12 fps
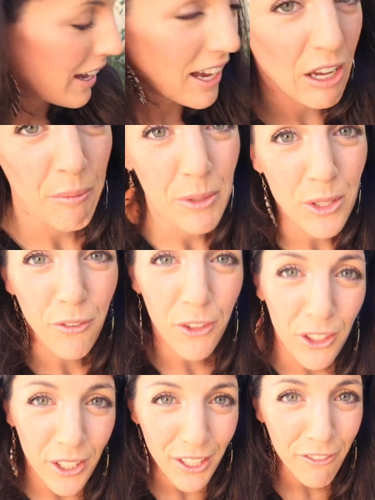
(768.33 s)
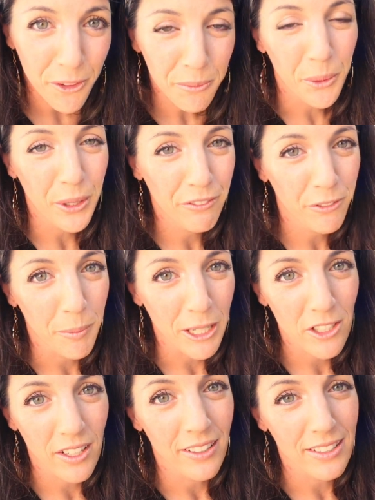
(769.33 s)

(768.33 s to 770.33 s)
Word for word: Um, so if you're looking for more information,